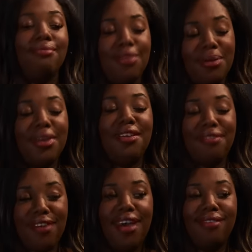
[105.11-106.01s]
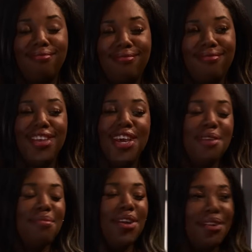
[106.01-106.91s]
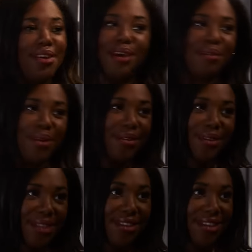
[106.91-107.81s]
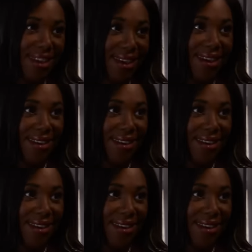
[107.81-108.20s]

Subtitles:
Okay, fair. But a little girl won't do that to you.